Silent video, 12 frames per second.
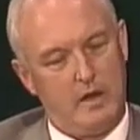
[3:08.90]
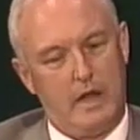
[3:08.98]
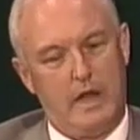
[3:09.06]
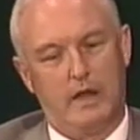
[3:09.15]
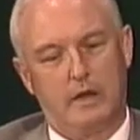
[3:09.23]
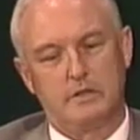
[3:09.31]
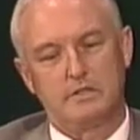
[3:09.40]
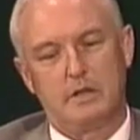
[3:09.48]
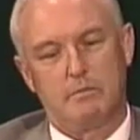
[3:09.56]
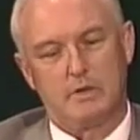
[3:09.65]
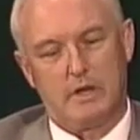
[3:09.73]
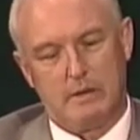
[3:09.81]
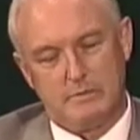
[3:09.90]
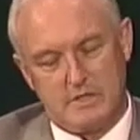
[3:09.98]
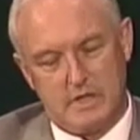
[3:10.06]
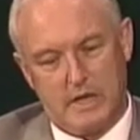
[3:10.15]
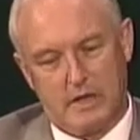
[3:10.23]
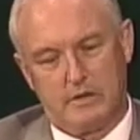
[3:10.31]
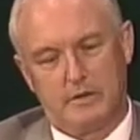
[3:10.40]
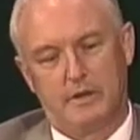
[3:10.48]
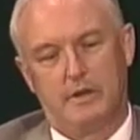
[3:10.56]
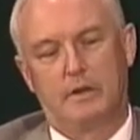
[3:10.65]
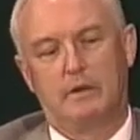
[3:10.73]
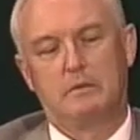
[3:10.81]
And sometimes that,
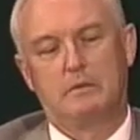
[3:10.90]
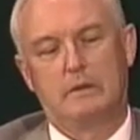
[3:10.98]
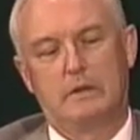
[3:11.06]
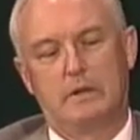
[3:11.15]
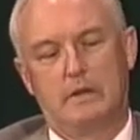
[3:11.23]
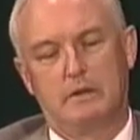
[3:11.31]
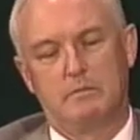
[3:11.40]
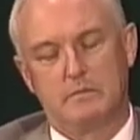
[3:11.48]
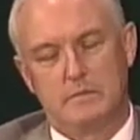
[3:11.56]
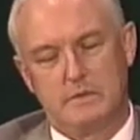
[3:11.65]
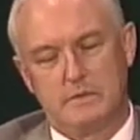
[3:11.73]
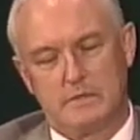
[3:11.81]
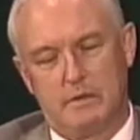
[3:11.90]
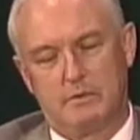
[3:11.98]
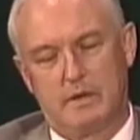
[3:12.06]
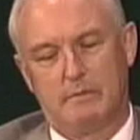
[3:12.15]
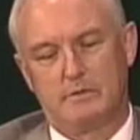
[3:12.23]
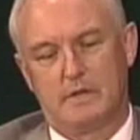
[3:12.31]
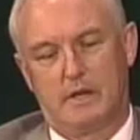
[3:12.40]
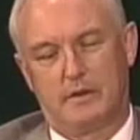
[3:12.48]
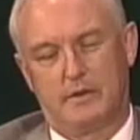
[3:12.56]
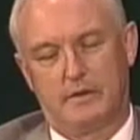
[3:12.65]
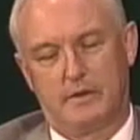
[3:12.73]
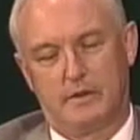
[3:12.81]
uh, uh, sometimes that,
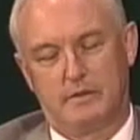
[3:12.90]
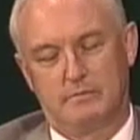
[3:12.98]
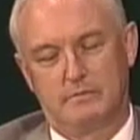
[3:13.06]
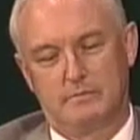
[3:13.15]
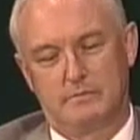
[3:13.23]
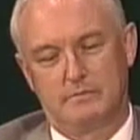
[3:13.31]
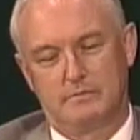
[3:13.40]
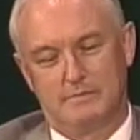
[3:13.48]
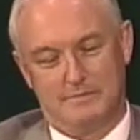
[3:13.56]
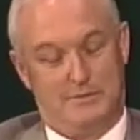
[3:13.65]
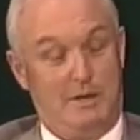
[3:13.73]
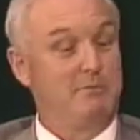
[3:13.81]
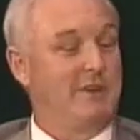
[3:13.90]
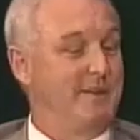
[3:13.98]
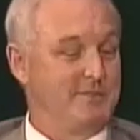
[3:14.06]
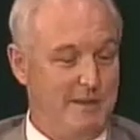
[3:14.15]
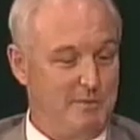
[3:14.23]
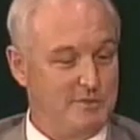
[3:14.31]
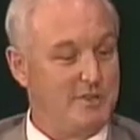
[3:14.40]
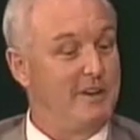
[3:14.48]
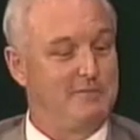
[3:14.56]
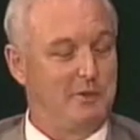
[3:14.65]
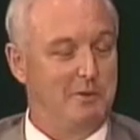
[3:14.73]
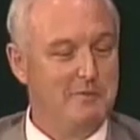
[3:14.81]
uh, sometimes that was
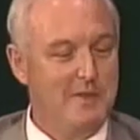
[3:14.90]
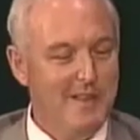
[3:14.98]
awful.